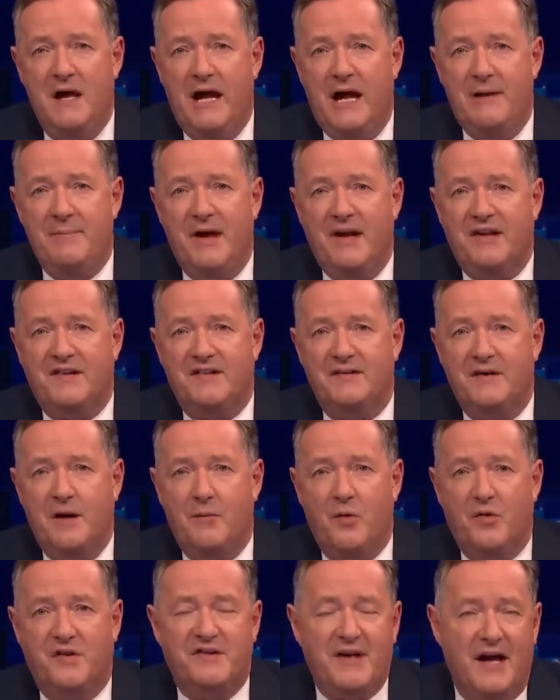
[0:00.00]
It makes no
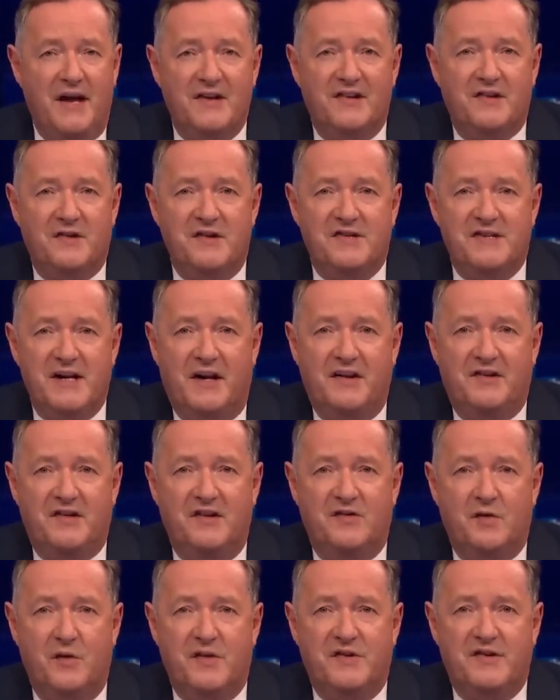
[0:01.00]
more sense than
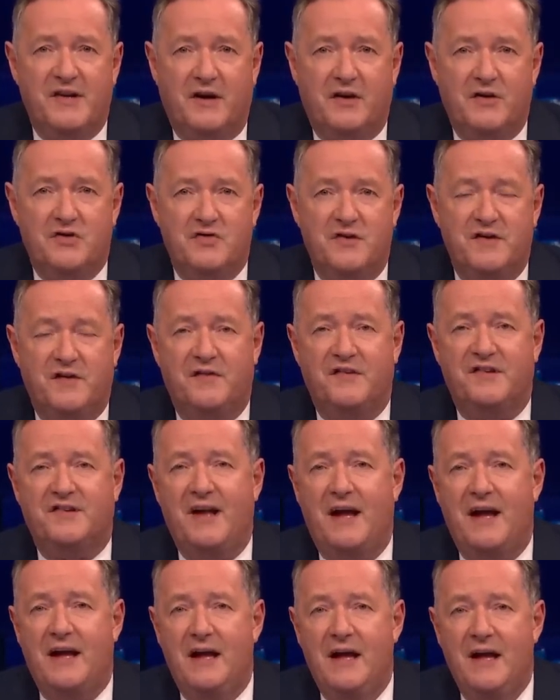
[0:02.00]
senators or secretaries of
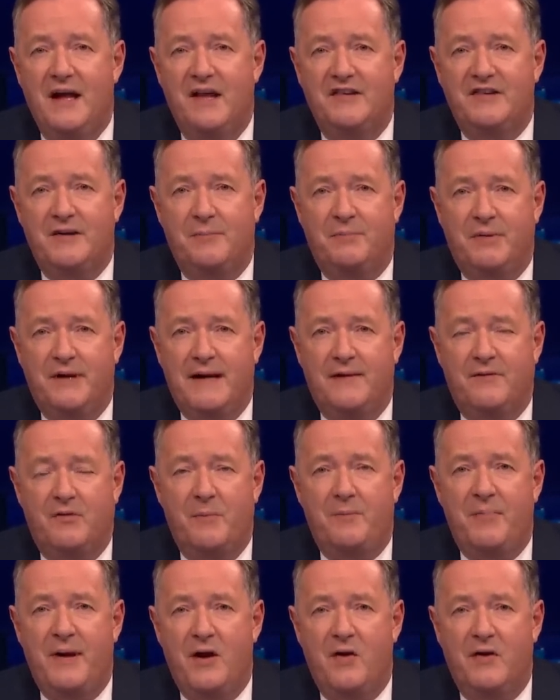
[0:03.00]
state simply never
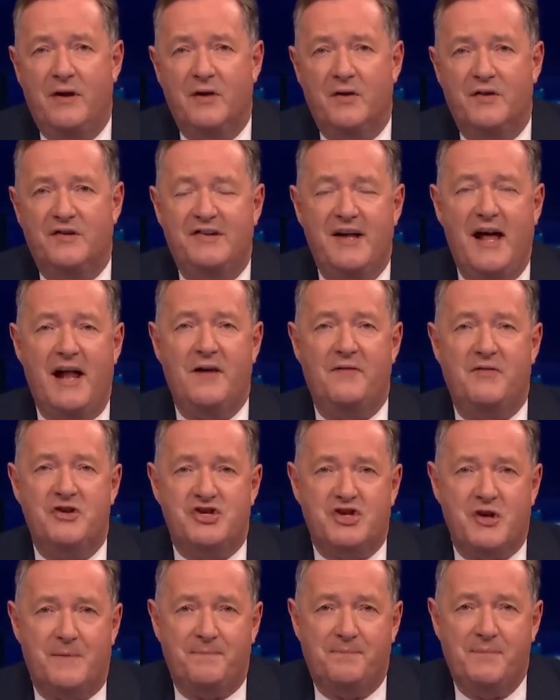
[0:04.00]
appearing on
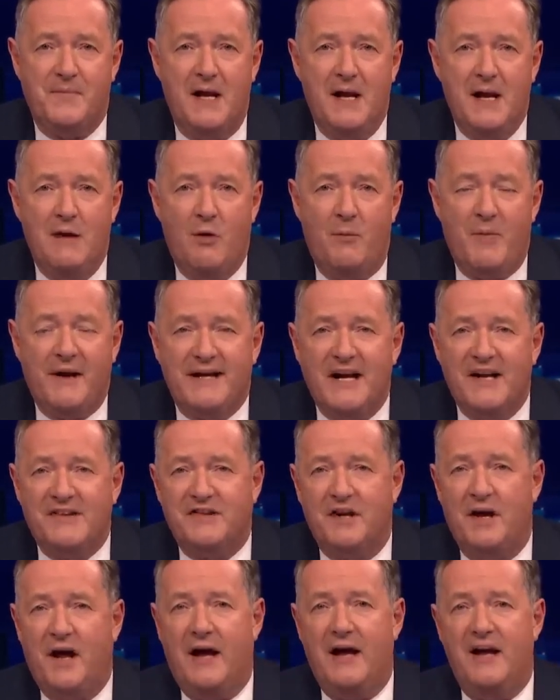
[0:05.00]
television. Well, my guest
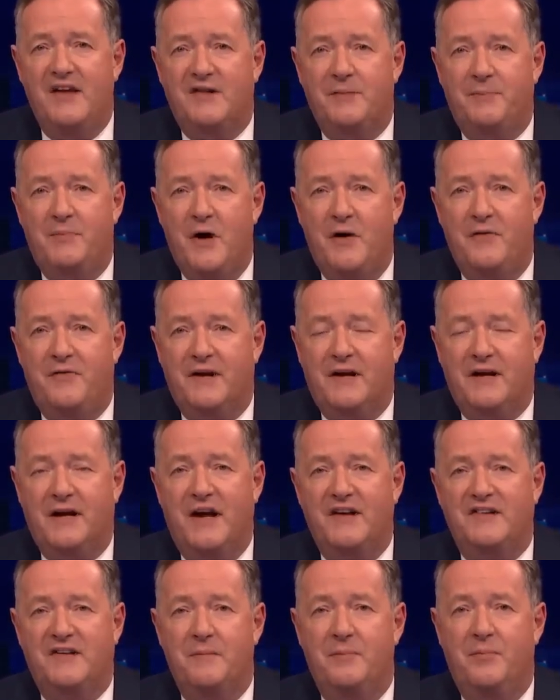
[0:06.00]
tonight is a perfect
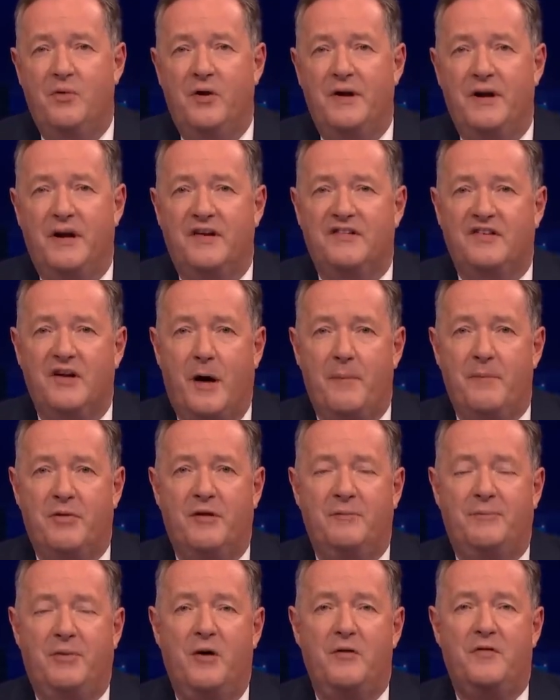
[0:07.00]
case in point, an example
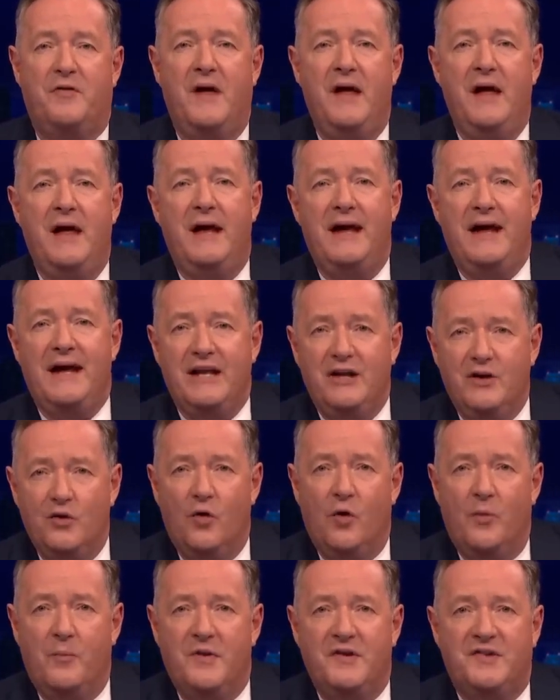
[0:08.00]
of both
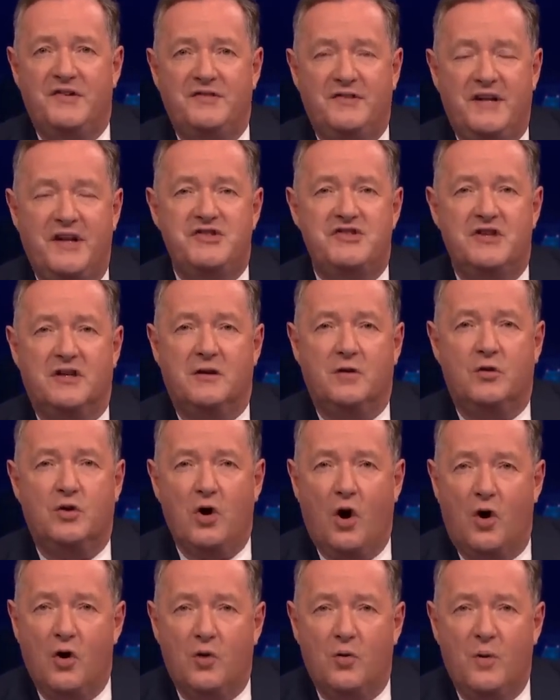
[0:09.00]
enormous digital
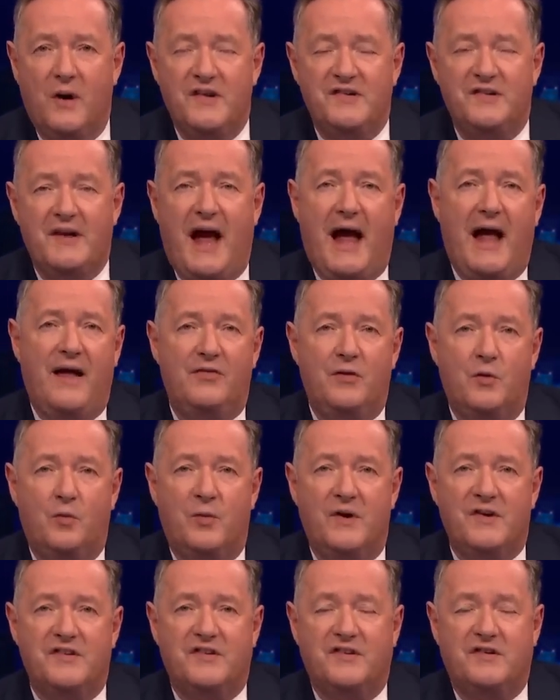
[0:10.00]
conquest and the
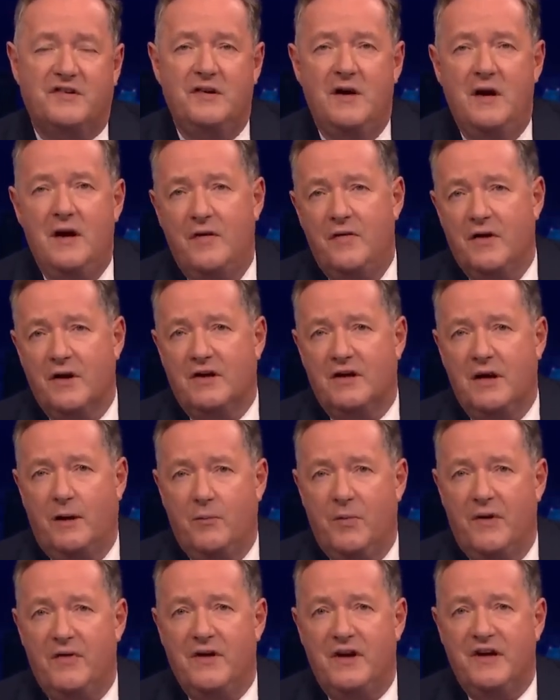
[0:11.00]
risks that
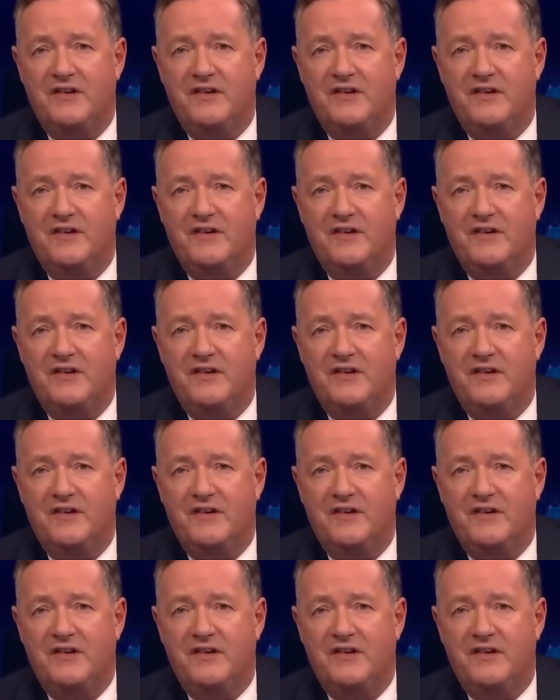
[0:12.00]
come with it.